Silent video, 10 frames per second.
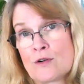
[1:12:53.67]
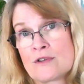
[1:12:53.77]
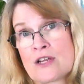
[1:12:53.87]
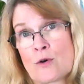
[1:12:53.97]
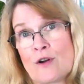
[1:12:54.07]

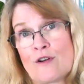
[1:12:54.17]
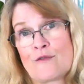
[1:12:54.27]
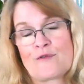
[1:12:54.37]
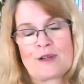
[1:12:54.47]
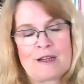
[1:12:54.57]

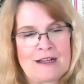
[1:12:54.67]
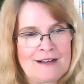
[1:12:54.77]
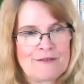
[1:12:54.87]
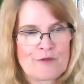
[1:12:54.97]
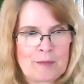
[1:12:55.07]
turf,
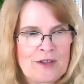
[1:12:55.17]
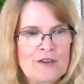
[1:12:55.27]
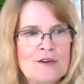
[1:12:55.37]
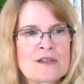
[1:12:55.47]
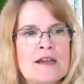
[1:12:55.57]

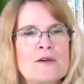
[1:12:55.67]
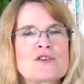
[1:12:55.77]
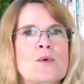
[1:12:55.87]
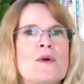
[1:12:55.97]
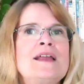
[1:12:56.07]
familiar
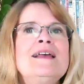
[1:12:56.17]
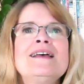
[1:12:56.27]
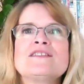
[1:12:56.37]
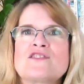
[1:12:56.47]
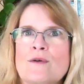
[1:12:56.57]
territory,
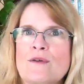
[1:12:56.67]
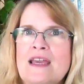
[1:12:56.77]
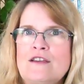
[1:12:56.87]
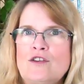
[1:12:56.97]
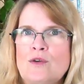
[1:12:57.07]
so
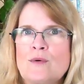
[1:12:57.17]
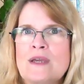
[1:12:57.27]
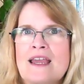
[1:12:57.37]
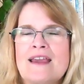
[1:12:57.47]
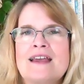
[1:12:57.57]
that you
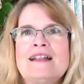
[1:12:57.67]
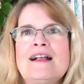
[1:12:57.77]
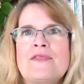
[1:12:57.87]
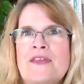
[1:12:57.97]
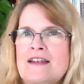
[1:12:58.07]
can
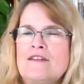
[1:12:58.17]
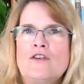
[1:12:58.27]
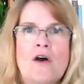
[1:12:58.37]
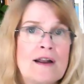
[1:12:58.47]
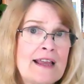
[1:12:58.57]
then
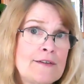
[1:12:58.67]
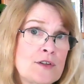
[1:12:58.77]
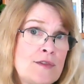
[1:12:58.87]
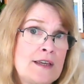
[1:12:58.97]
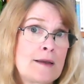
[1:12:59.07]
not have
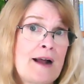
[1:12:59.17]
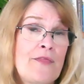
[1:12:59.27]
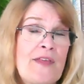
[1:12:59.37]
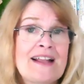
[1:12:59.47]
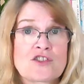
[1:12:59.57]
to think
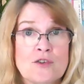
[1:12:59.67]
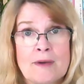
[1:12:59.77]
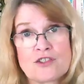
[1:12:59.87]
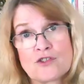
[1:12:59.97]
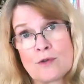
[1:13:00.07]
about that so
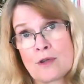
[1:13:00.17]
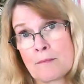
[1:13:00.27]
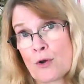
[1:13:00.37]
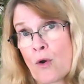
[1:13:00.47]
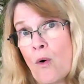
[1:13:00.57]
much. So you can
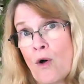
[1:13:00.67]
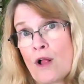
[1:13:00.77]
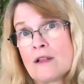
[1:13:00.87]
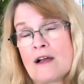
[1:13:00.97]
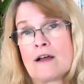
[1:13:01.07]
put
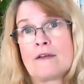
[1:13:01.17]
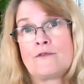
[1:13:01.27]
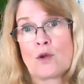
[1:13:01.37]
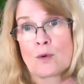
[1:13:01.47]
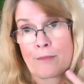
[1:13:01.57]
all of
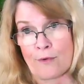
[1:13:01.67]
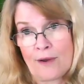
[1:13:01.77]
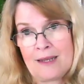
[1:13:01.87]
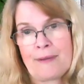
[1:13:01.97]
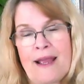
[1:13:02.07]
your
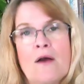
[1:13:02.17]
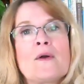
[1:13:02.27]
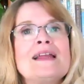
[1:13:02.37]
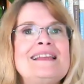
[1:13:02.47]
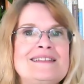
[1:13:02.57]
brain
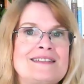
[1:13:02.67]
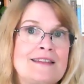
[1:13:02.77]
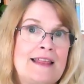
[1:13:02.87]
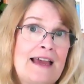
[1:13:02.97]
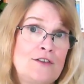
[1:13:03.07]
power
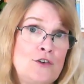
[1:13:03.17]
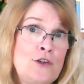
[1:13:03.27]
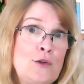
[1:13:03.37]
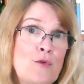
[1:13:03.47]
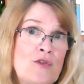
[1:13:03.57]
into that
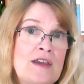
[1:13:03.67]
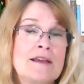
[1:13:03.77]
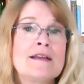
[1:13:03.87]
new thing